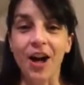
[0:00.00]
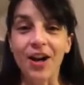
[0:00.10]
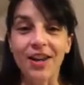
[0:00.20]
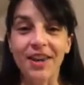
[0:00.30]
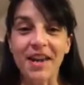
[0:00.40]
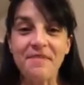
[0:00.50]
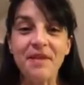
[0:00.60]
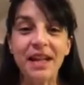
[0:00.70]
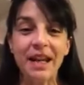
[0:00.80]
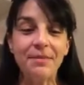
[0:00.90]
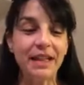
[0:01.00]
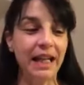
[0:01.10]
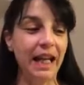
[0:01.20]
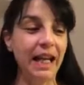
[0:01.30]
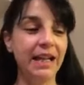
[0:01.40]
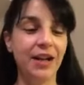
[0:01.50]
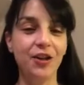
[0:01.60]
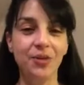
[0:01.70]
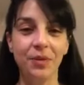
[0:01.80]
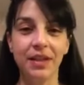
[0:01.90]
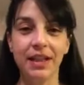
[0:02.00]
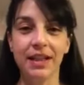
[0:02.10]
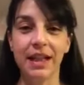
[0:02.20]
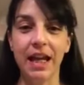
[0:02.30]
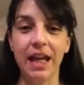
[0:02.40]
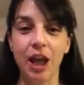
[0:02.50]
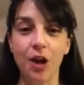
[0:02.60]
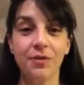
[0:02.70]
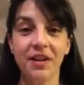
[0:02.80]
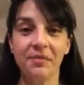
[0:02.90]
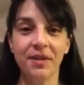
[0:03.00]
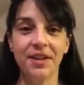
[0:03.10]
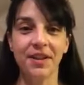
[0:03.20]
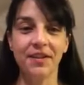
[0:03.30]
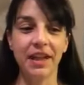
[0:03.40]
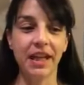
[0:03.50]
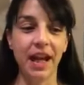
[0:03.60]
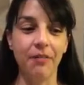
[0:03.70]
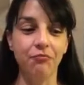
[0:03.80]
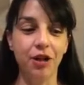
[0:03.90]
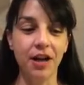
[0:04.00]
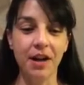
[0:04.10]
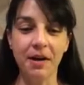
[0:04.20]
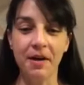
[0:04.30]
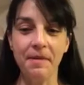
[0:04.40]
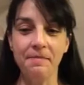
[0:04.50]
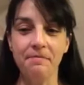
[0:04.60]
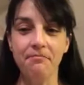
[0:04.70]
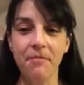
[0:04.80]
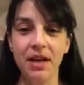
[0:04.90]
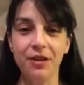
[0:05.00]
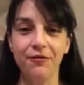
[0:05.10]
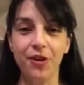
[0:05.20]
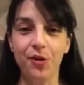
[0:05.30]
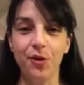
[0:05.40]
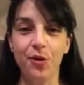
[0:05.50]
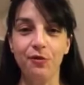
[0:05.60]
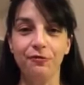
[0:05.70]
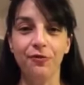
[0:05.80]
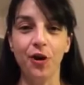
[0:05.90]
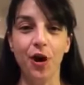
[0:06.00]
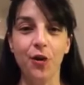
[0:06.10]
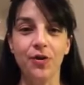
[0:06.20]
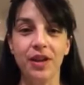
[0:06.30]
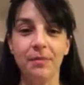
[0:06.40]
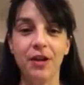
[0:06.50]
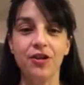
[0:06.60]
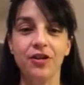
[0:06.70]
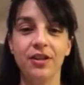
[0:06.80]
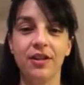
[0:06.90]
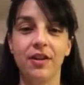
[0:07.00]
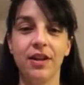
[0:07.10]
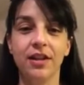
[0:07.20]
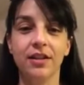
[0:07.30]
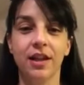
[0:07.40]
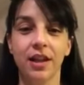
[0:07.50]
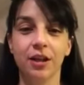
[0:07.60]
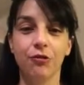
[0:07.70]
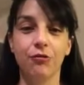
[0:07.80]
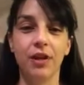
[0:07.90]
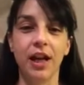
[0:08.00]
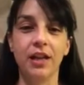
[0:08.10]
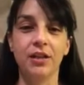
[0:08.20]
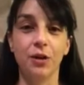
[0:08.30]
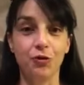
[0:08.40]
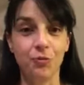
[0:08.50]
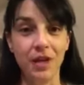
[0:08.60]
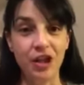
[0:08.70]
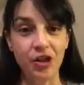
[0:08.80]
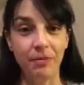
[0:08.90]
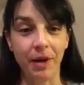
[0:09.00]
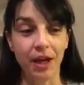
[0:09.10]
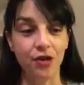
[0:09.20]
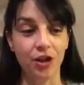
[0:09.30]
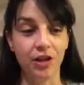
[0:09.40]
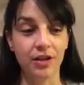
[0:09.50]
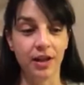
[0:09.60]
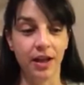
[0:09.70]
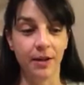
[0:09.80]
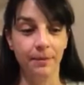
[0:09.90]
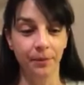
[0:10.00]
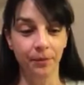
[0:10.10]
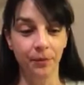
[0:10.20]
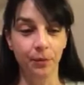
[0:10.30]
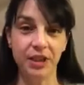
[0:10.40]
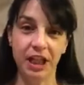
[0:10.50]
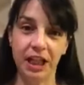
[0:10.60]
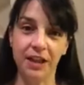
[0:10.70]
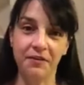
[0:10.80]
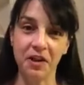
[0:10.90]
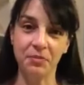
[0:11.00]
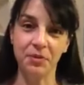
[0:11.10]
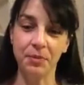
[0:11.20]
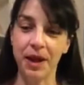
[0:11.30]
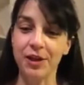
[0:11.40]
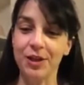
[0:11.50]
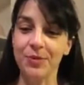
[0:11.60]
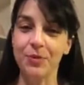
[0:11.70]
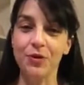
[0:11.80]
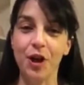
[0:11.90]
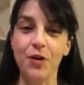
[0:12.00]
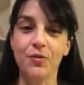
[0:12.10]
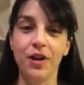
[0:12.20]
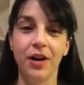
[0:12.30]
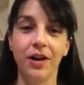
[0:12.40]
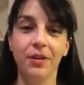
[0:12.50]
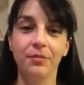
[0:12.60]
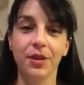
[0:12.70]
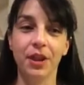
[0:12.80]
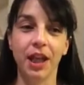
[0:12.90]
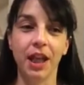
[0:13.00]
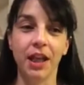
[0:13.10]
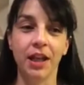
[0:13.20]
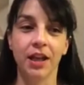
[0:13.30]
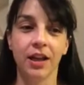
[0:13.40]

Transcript: Hi there, my name's Claire. I just wanted to say hello and come this side of the camera. Many of you who follow the Imagine Design Create social media pages, particularly the Facebook pages, will know that I'm the